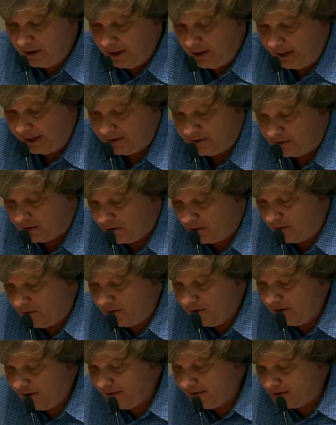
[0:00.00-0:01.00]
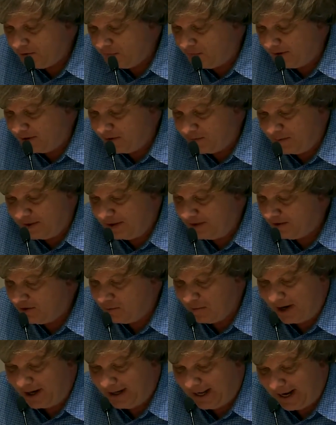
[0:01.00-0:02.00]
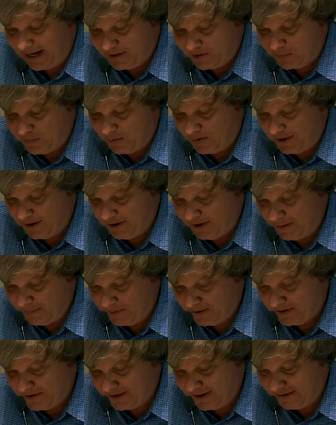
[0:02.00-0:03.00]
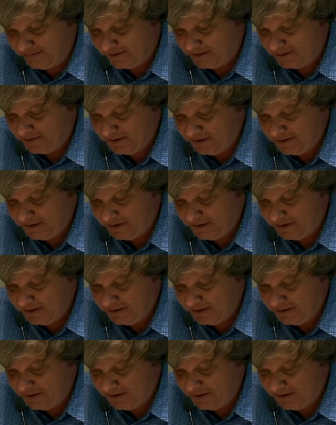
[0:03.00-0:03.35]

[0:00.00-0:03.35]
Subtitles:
And so this brings me to my last point, number 7.